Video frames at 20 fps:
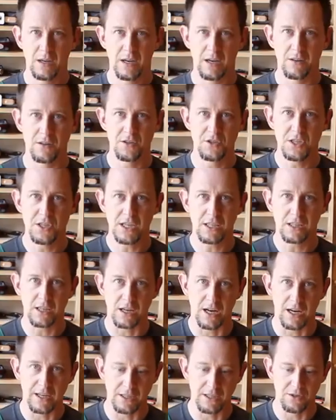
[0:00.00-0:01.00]
Now, the jig
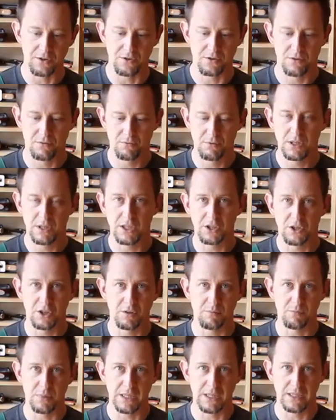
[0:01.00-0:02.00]
that I use really
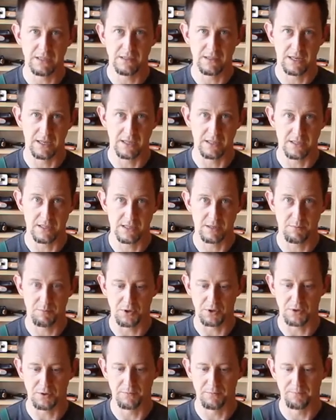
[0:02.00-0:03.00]
couldn't be any
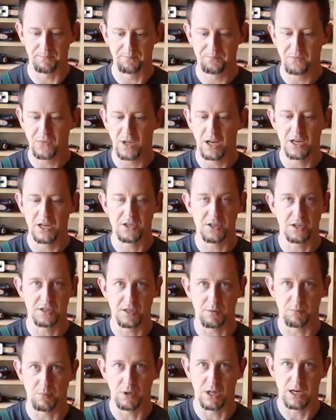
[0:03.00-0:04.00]
simpler. It's
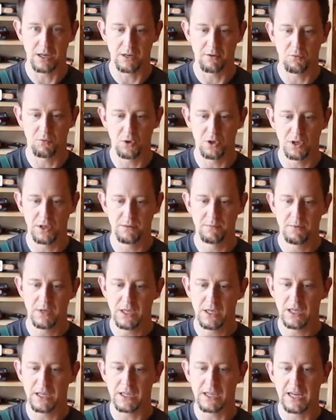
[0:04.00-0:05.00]
just a block of wood,
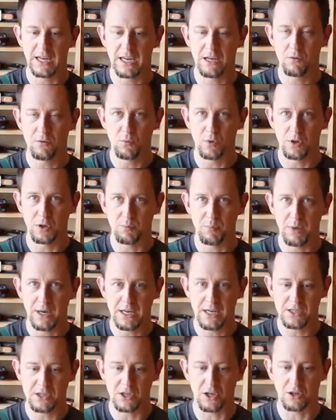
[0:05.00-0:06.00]
again with a
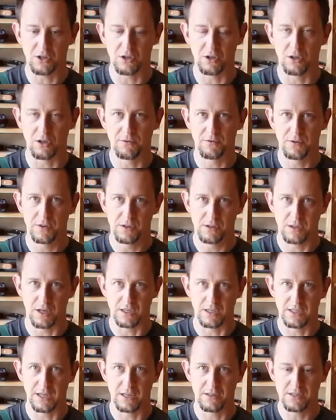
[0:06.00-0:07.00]
bandsaw kerf
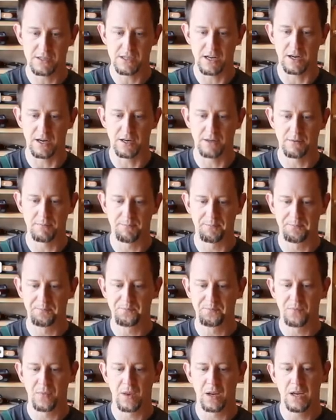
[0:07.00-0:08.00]
cut down the center,
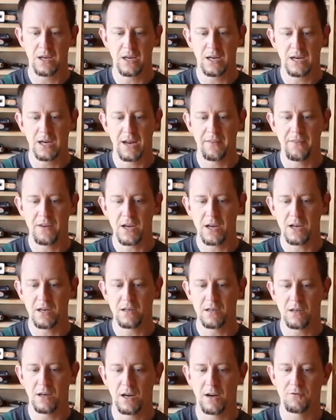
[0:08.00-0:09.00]
and
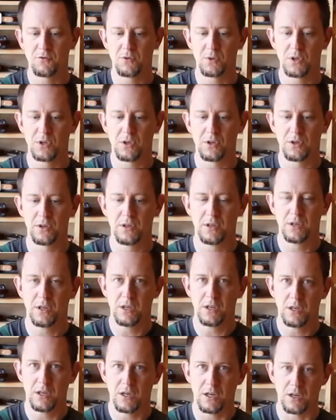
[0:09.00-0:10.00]
then I've drilled
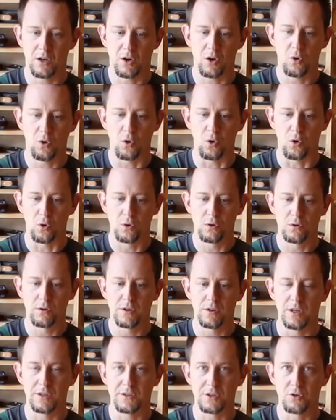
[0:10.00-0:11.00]
a hole
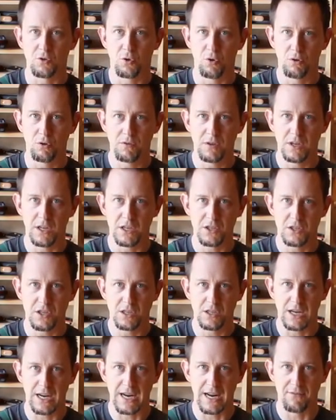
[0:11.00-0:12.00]
that's a quarter of an inch
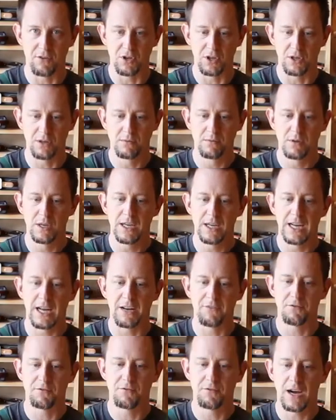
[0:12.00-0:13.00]
in diameter
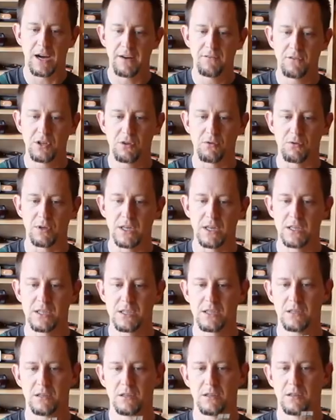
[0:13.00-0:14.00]
at five
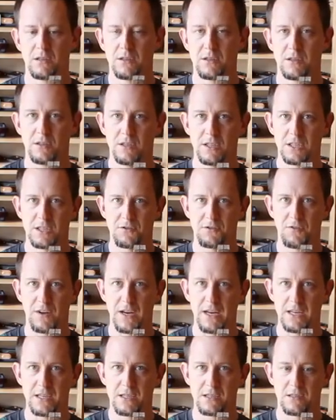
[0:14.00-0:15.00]
degrees to this
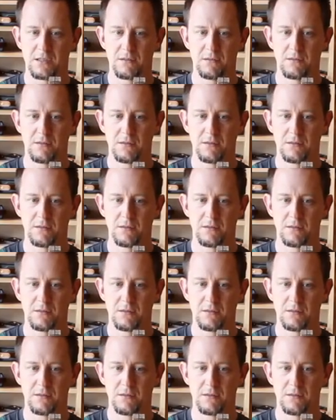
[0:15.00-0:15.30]
face